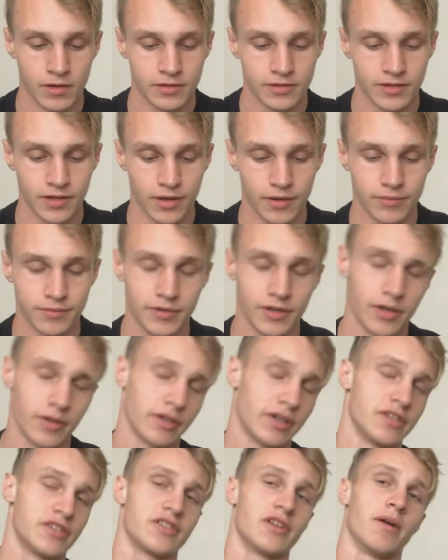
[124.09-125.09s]
So, you know,
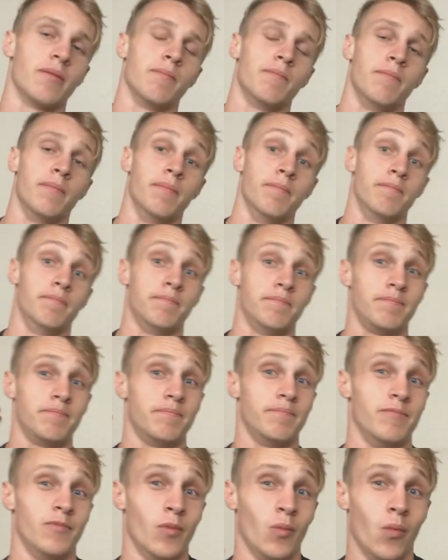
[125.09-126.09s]
I'm going to start
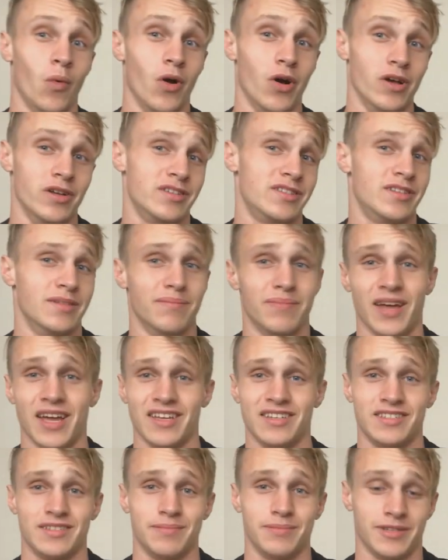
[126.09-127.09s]
worst to
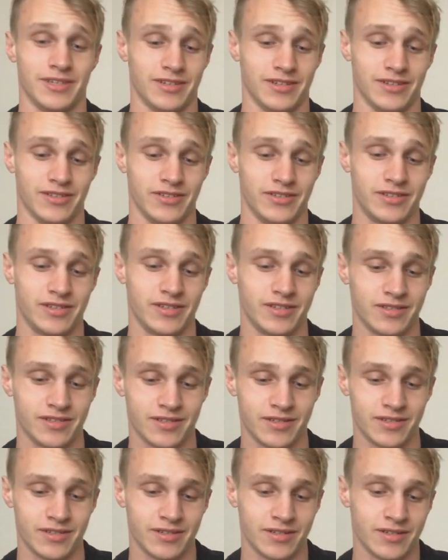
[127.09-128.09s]
best because
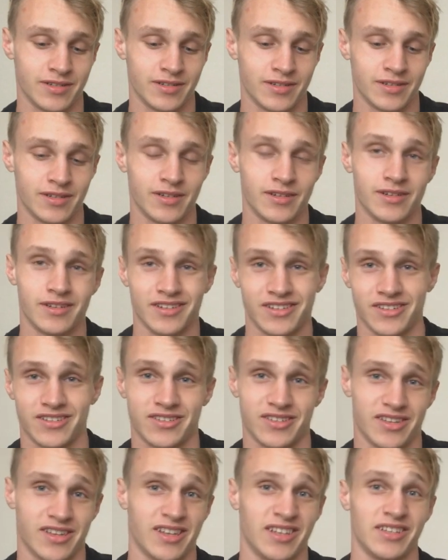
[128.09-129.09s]

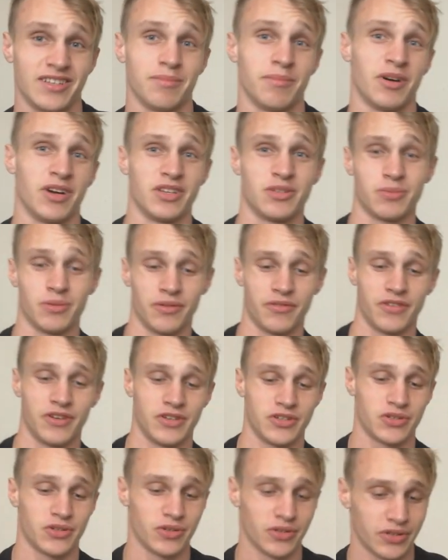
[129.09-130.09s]
and might as well
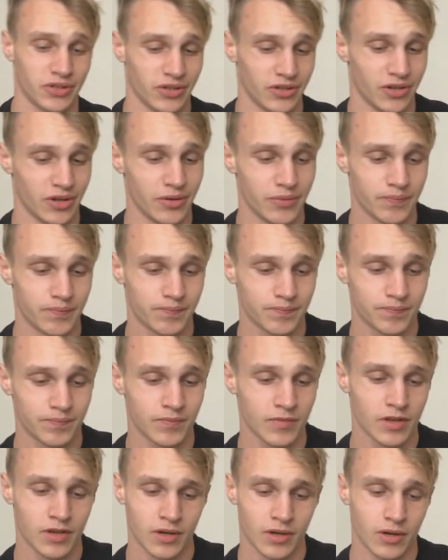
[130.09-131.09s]
finish on a good note.
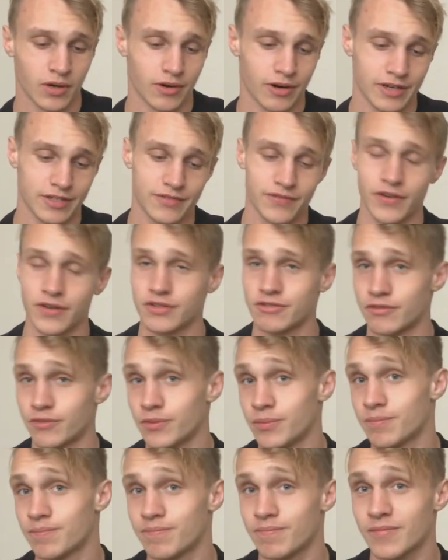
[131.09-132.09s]
Alright, so first of
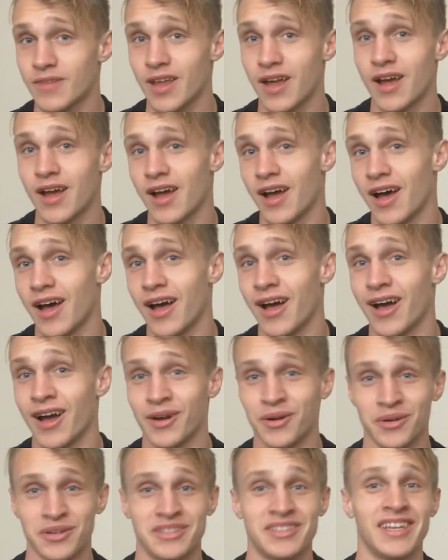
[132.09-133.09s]
all, I
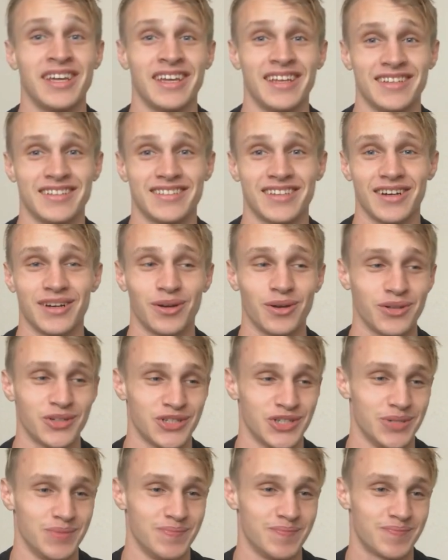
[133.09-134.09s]
got a D in
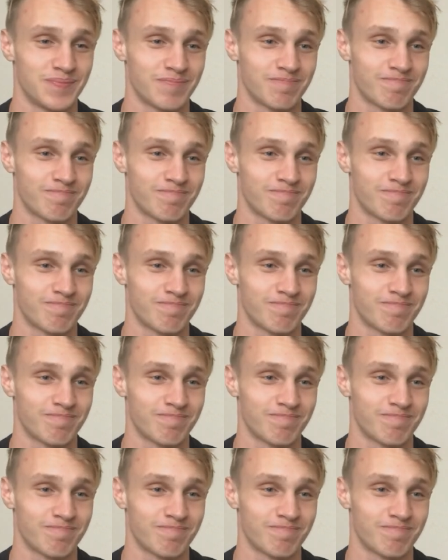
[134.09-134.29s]
psychology.